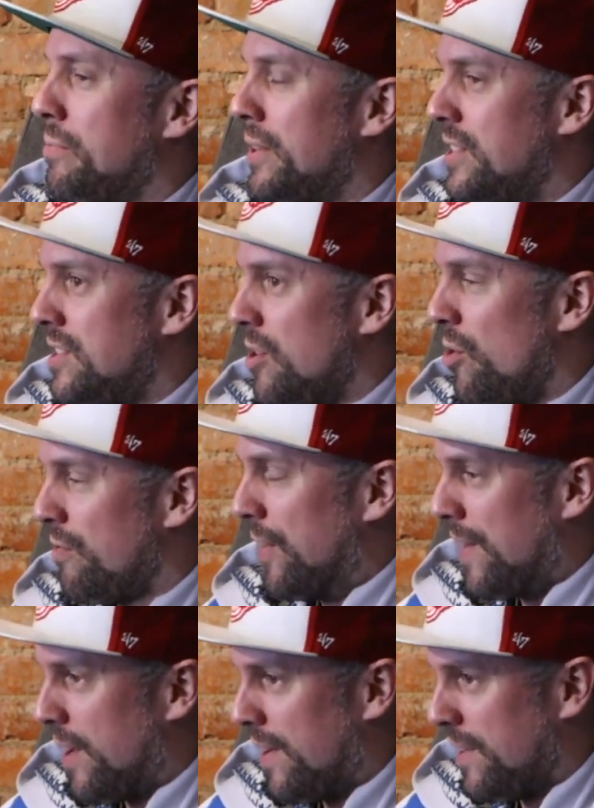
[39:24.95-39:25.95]
but it's
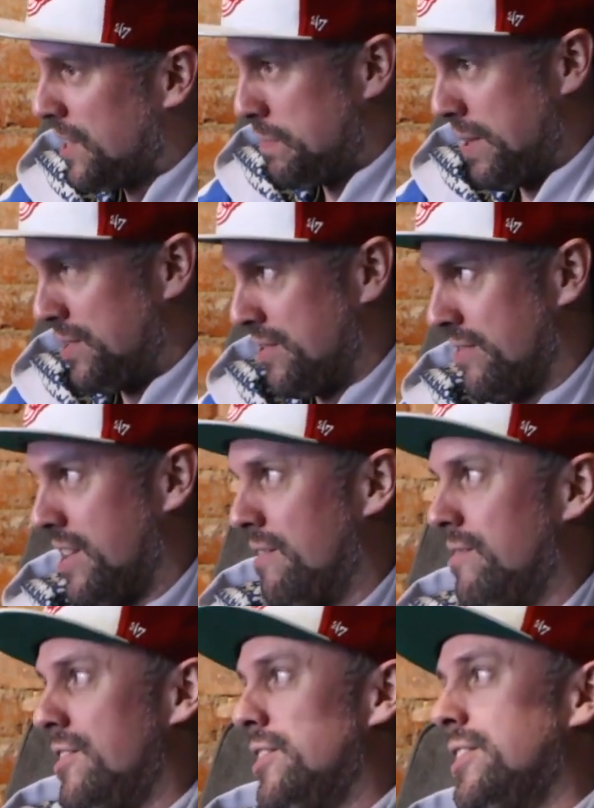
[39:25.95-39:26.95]
overcrowded and expensive. It's
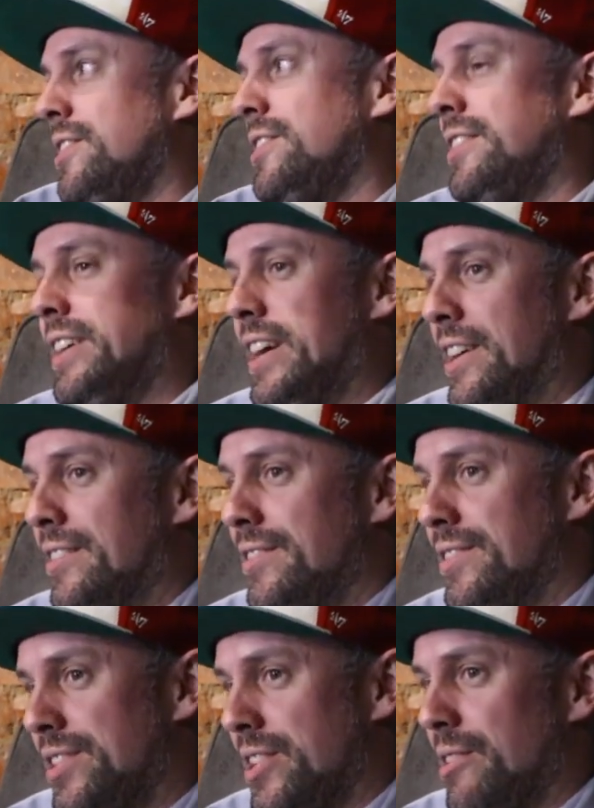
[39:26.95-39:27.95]
expensive. Yeah. Yeah.
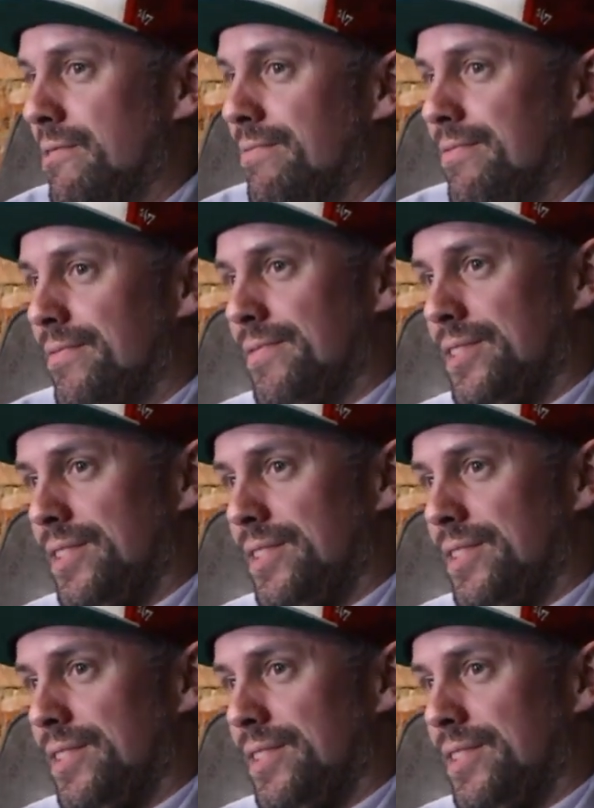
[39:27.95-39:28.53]
So we had a